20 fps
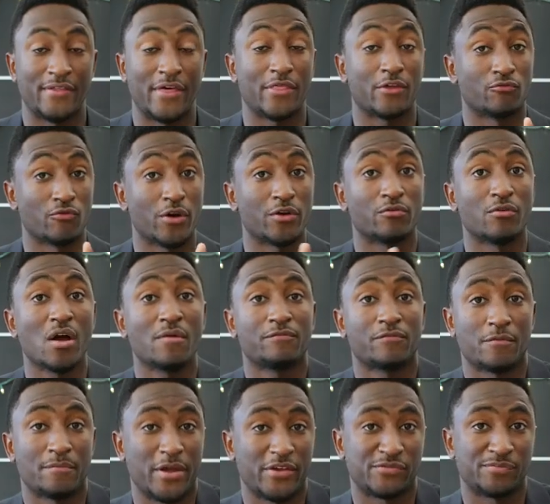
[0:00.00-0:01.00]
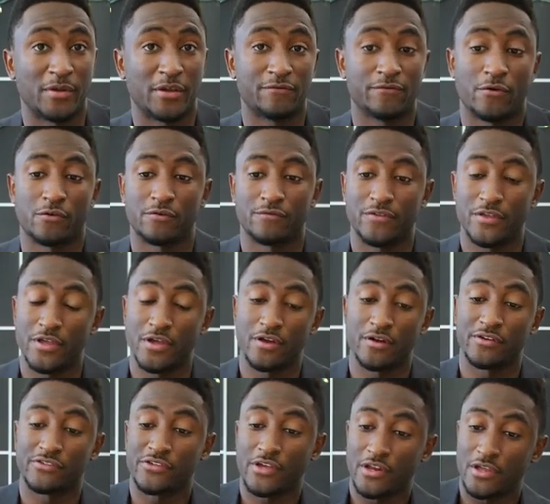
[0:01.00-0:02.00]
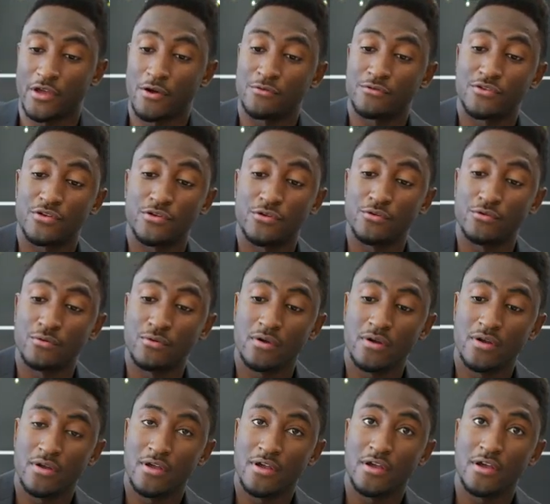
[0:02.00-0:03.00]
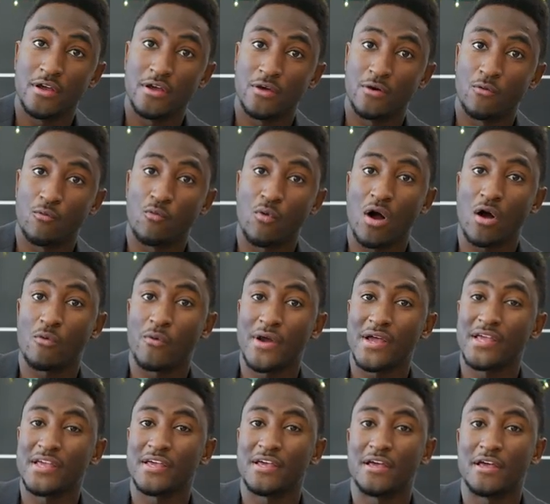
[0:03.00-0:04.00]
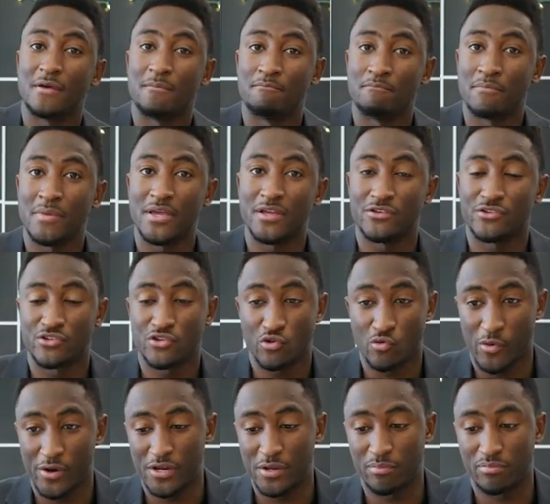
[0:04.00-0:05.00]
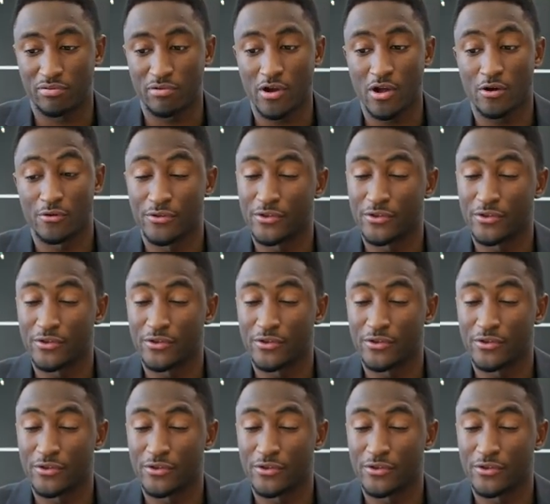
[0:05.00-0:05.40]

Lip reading: And then the runner-up for Best Big Phone of the Year is gonna go to Huawei Mate 20 Pro.